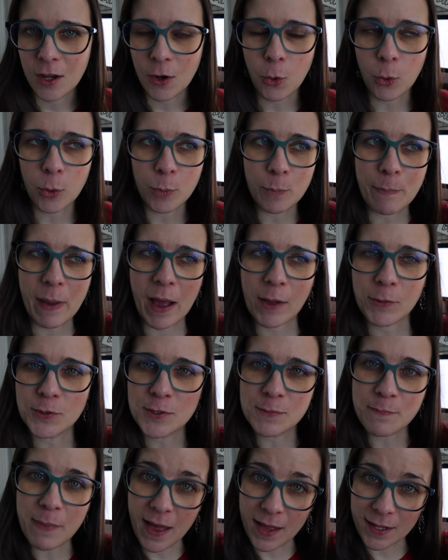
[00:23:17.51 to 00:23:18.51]
or
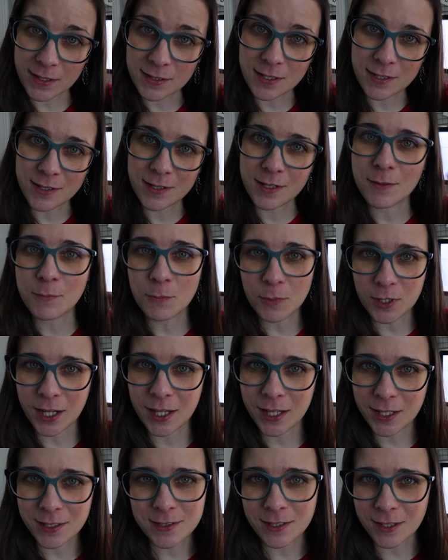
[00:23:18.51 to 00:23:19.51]
bounce back to them when I
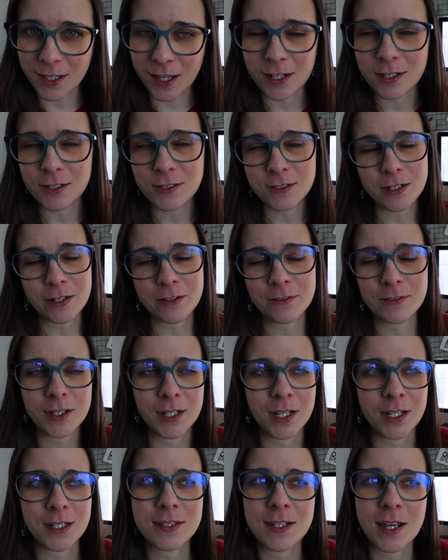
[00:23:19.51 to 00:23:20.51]
get to later stuff,
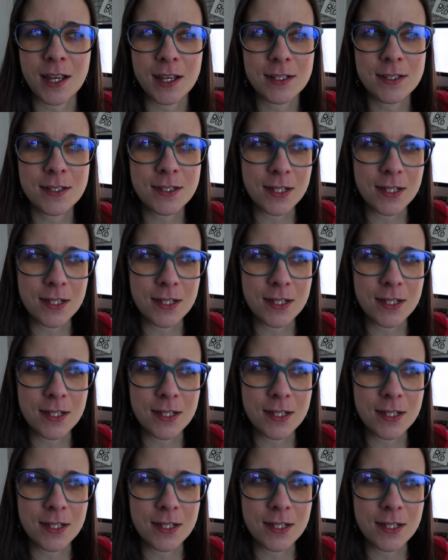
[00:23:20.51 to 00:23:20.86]
like I said.